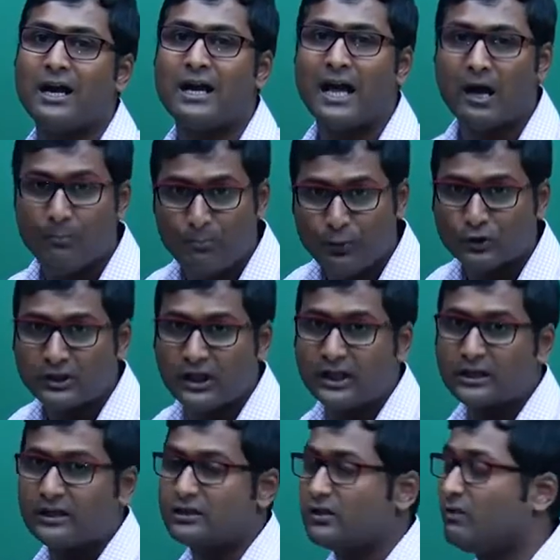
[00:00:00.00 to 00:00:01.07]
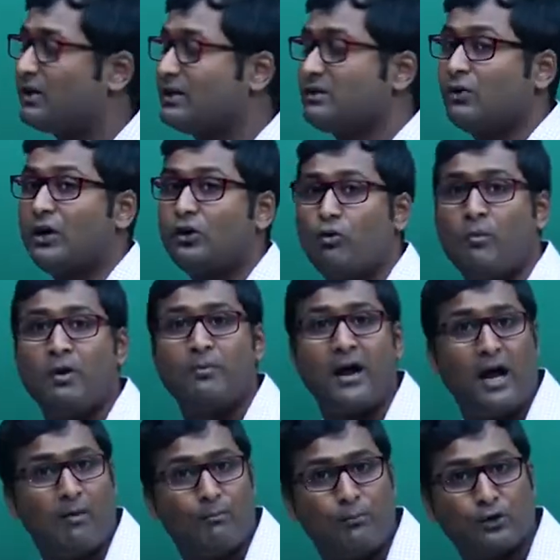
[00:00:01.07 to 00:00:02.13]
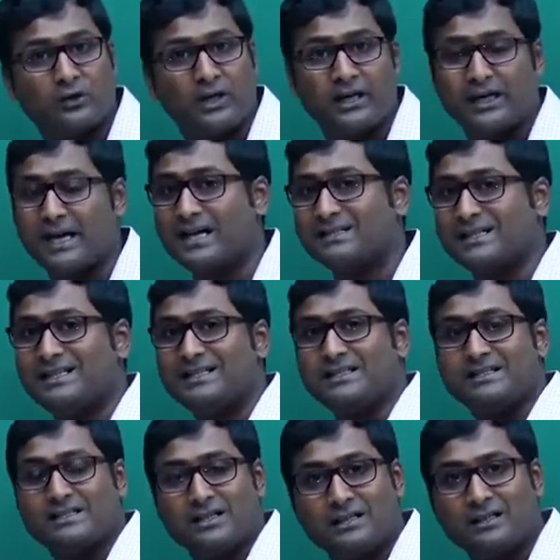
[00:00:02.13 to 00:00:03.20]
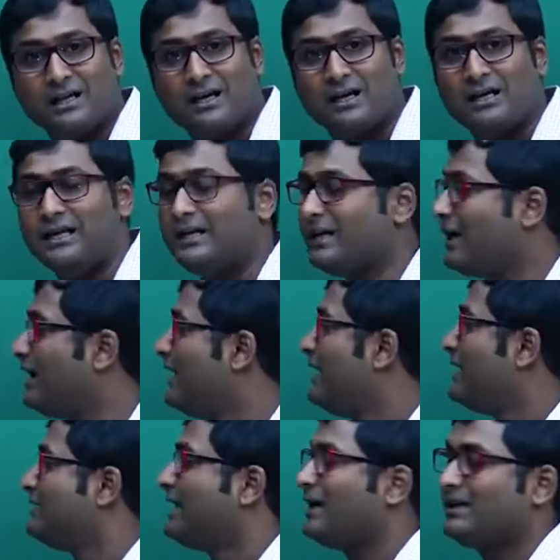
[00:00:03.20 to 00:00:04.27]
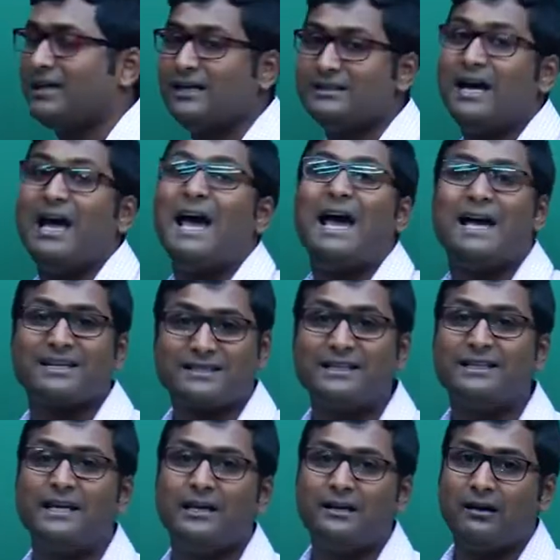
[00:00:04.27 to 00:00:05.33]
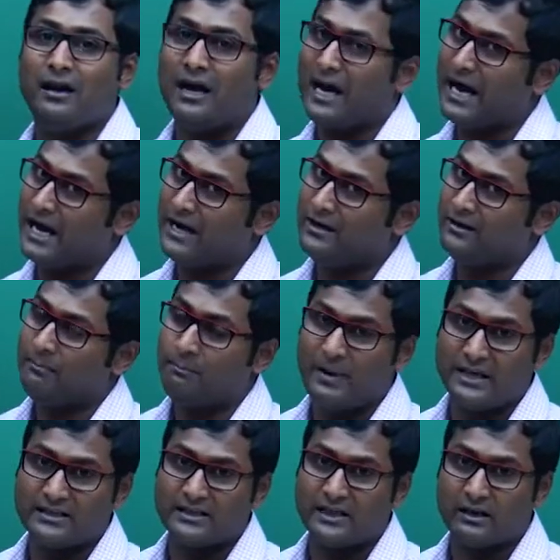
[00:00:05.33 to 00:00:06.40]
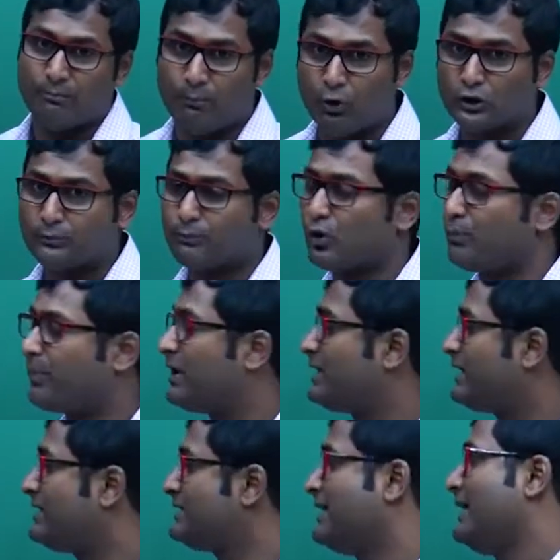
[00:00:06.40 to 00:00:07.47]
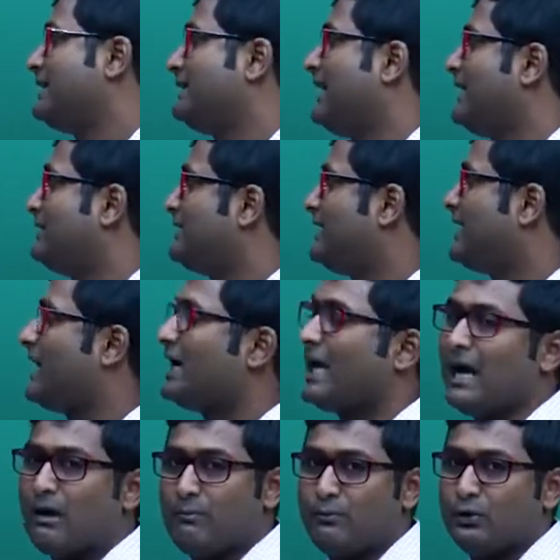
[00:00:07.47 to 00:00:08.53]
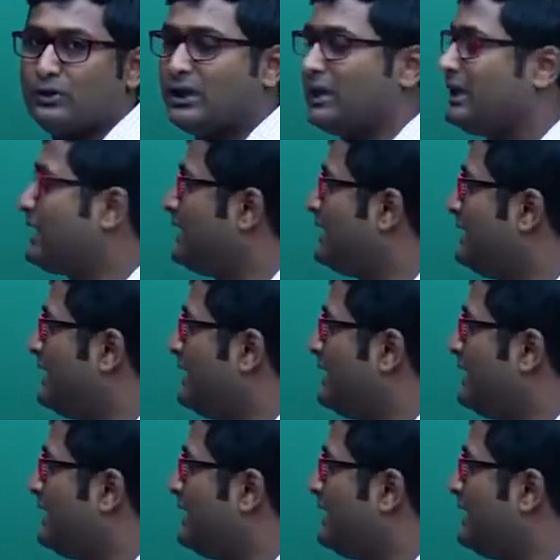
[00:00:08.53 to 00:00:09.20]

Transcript: are amphoteric nature. What do you mean by amphoteric? As I discussed earlier, that is acidic and basic, both properties, then they are amphoteric in